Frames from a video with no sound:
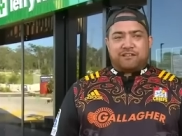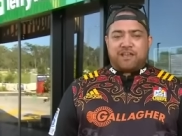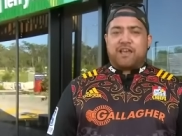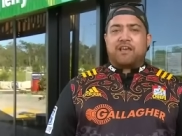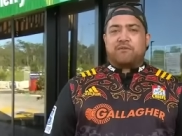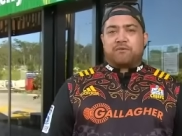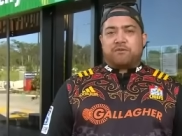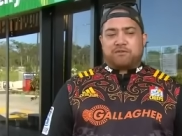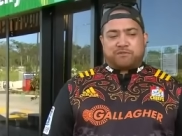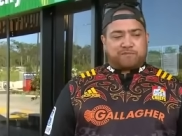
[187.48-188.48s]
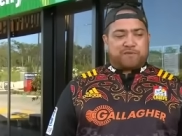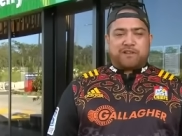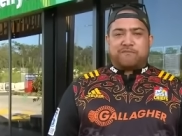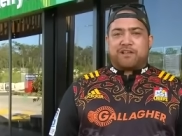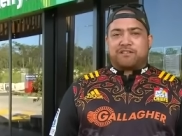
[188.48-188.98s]
yeah, well, it was
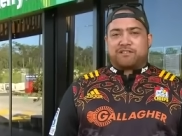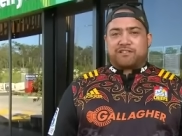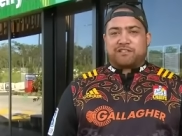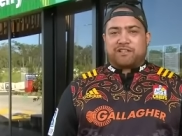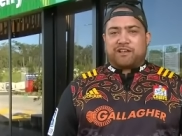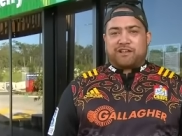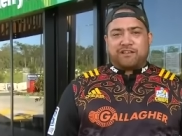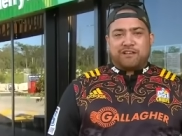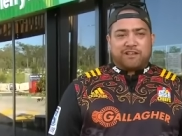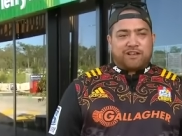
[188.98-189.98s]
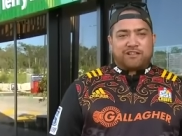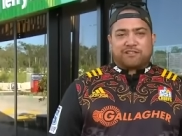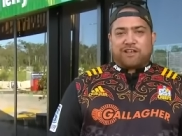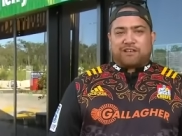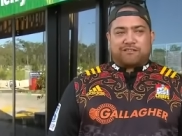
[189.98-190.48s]
pretty much just like, I
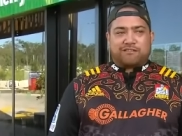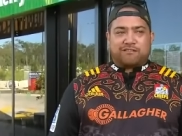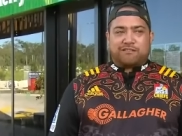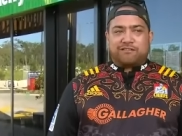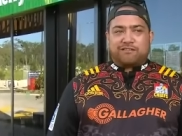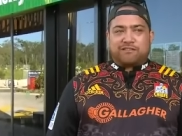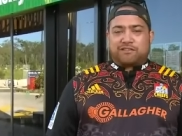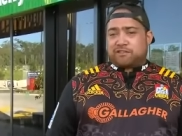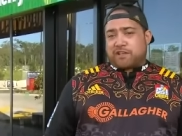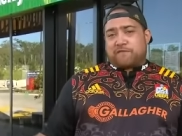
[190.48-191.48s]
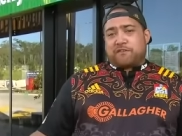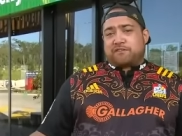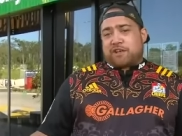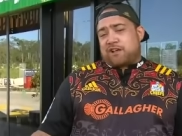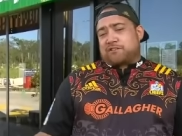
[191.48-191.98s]
was like, because they
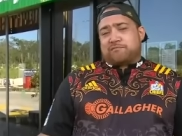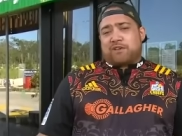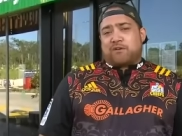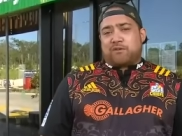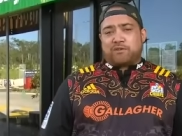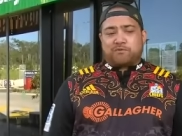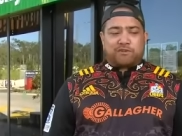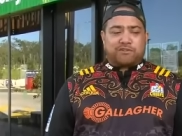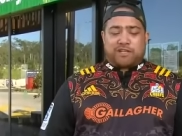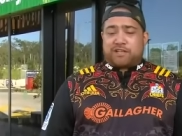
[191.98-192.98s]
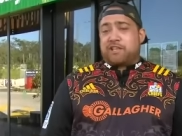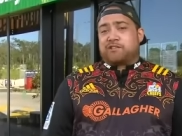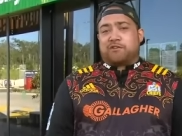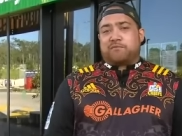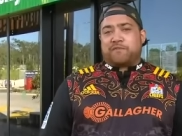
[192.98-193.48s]
first asked him how old he was, and he
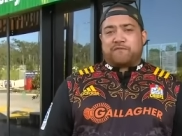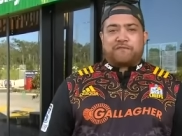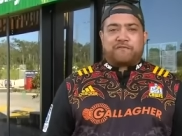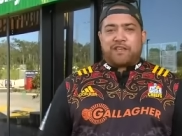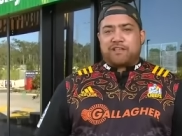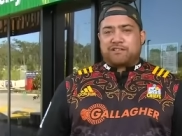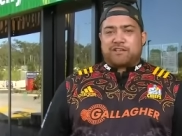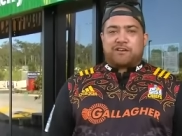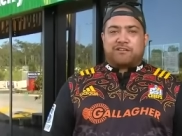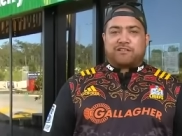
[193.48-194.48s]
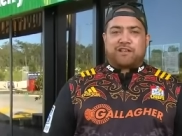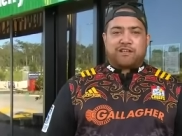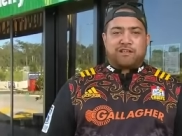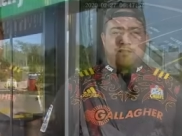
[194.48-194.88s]
told me 15. So I was like,